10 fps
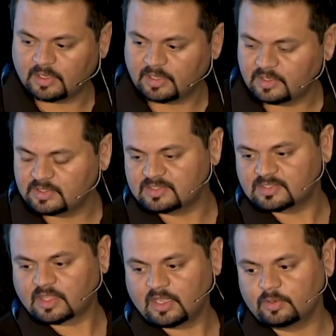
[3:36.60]
in
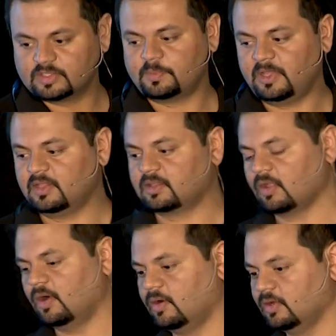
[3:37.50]
his keynote speech,
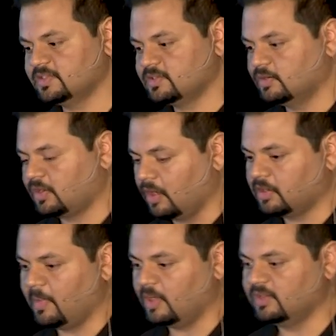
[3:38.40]
also talked
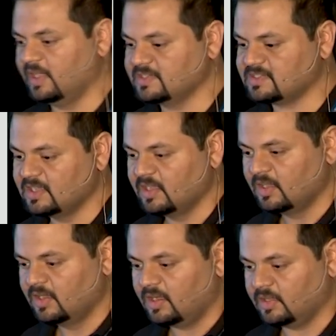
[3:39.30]
about this.
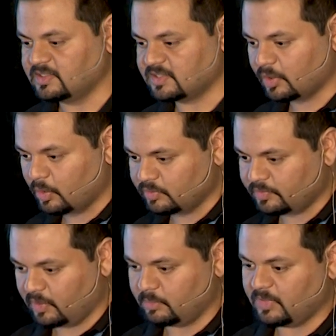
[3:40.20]
This is a quote
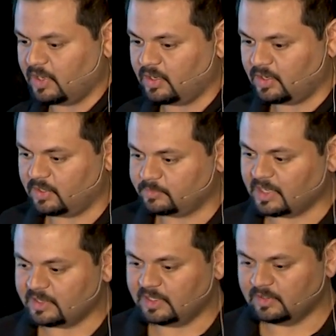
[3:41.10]
from
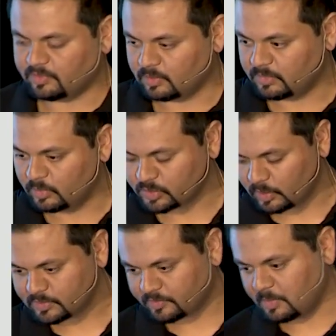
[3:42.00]
Adil, who's
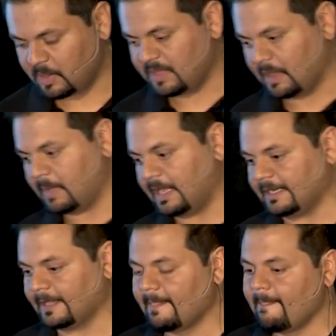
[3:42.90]
also from
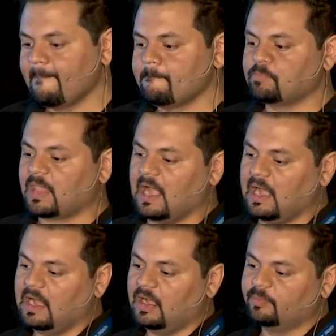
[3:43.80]
APIMatic.
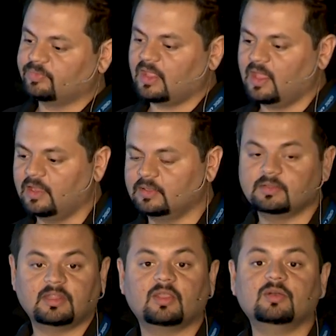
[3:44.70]

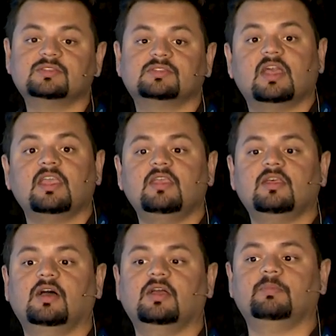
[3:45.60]
And he goes,
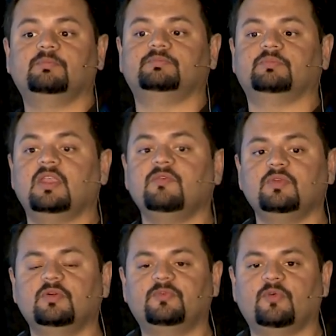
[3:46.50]
if you're